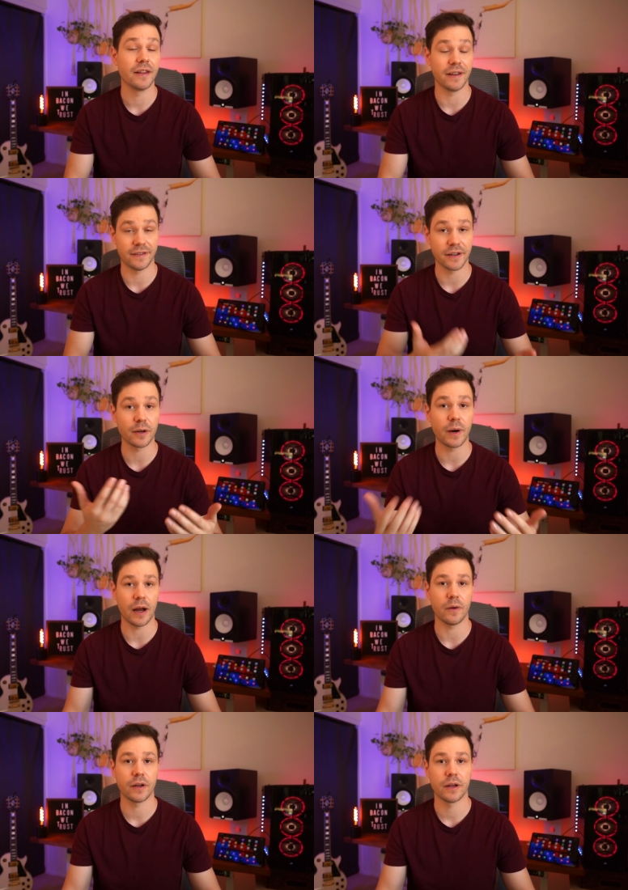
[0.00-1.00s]
then stick
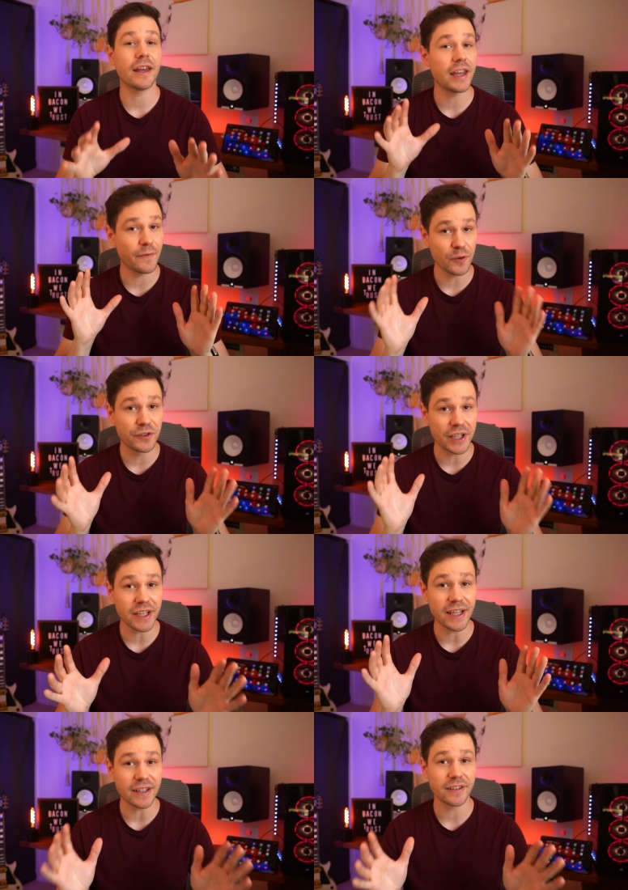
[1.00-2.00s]
around. If you
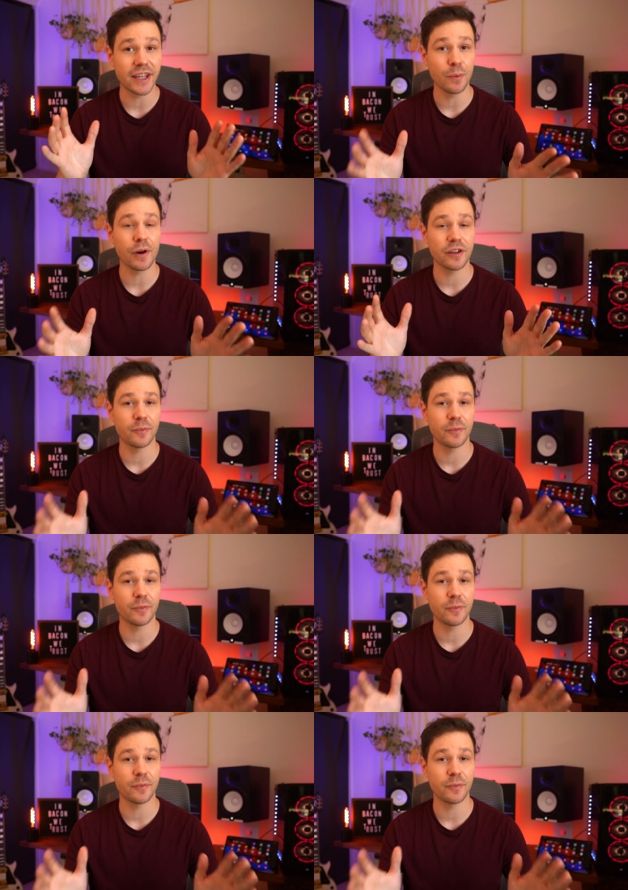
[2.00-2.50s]
didn't get this keyboard on